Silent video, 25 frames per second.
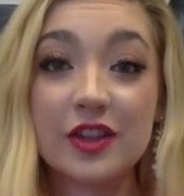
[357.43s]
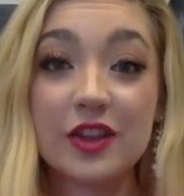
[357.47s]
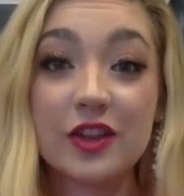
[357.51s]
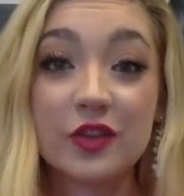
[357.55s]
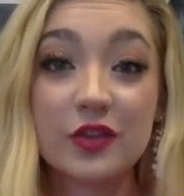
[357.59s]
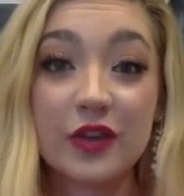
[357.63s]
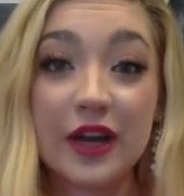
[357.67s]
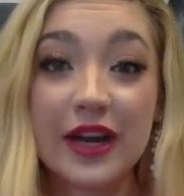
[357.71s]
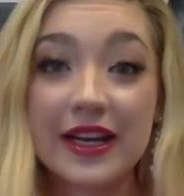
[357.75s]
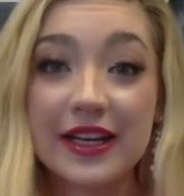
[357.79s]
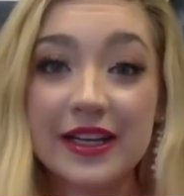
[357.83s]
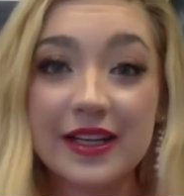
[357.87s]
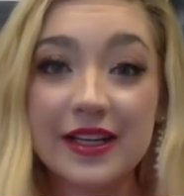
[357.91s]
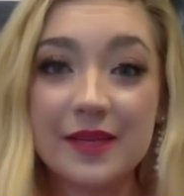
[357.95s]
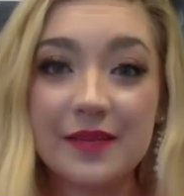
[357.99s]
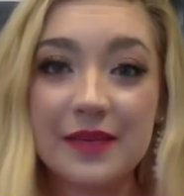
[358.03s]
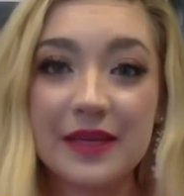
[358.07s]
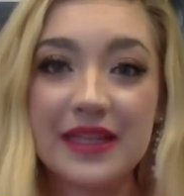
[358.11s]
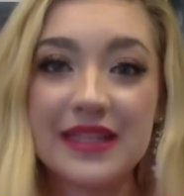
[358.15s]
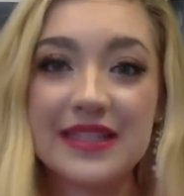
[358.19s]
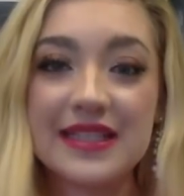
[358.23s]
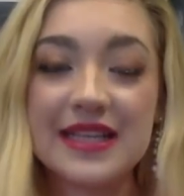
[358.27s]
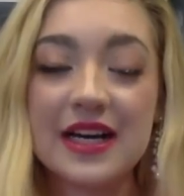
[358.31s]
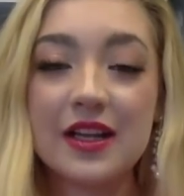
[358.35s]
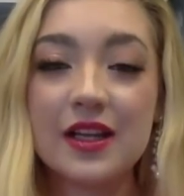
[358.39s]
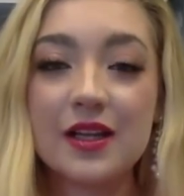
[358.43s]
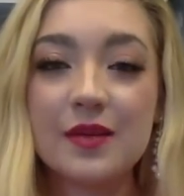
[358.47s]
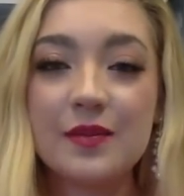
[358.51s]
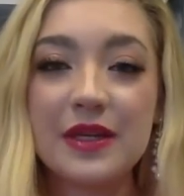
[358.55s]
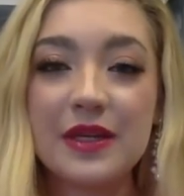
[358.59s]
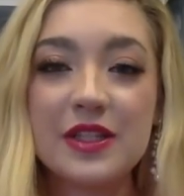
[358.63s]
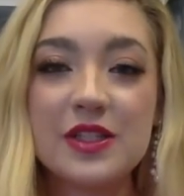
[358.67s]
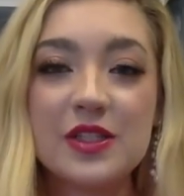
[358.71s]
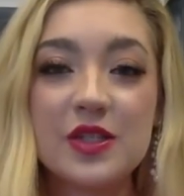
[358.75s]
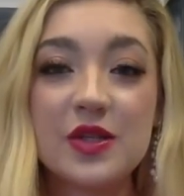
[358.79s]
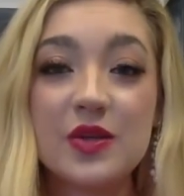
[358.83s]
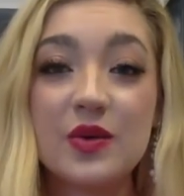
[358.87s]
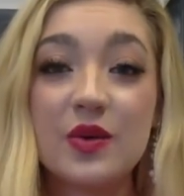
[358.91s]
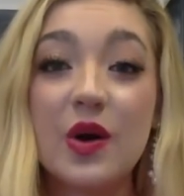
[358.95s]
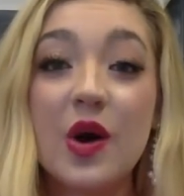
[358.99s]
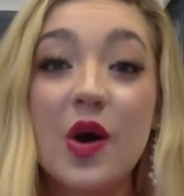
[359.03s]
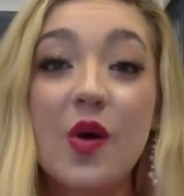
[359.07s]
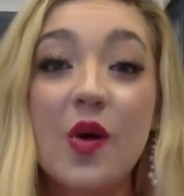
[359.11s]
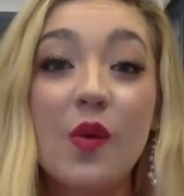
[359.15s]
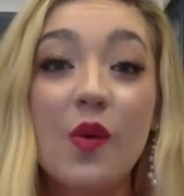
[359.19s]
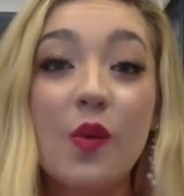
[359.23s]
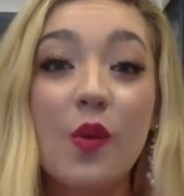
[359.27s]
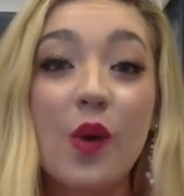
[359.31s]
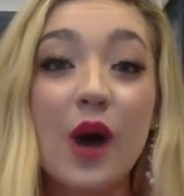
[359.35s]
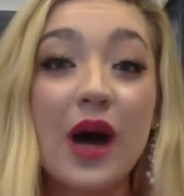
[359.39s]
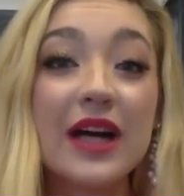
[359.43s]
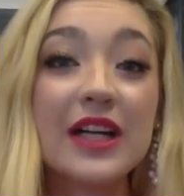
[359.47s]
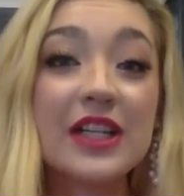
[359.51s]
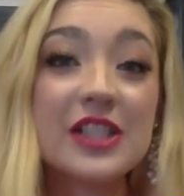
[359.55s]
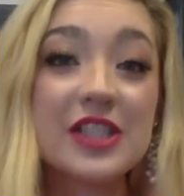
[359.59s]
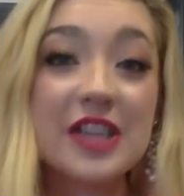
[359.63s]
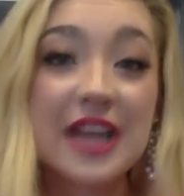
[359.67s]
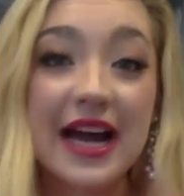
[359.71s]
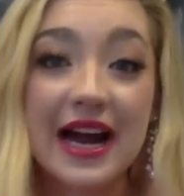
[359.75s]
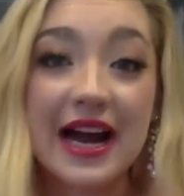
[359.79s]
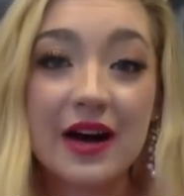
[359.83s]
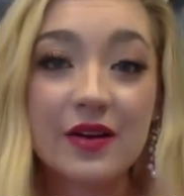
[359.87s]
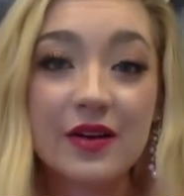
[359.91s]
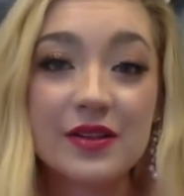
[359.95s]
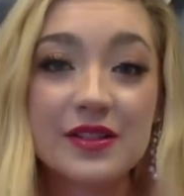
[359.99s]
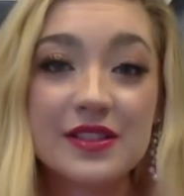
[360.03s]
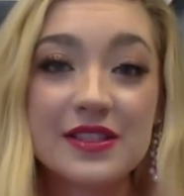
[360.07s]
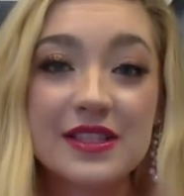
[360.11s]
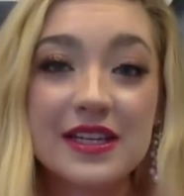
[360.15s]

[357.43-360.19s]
threatening me, telling me to watch out,